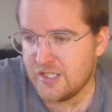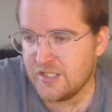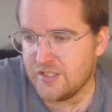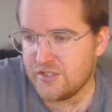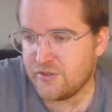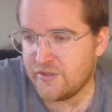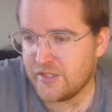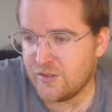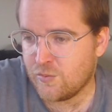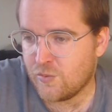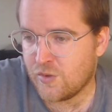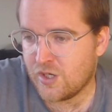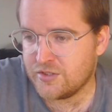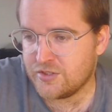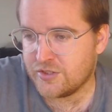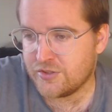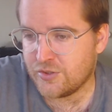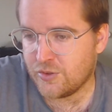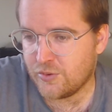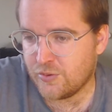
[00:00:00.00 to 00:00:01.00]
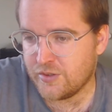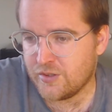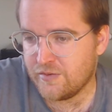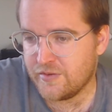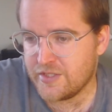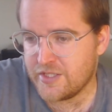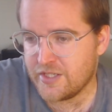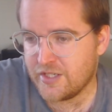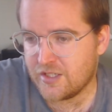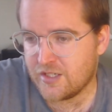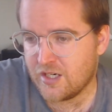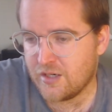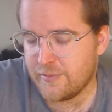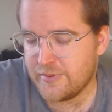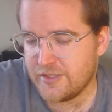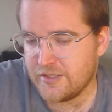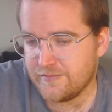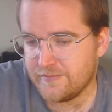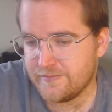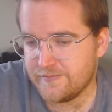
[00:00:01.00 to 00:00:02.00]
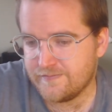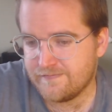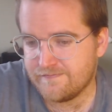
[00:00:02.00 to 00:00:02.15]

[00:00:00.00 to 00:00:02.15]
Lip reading: You like Walter Nolan over Derek Carmen?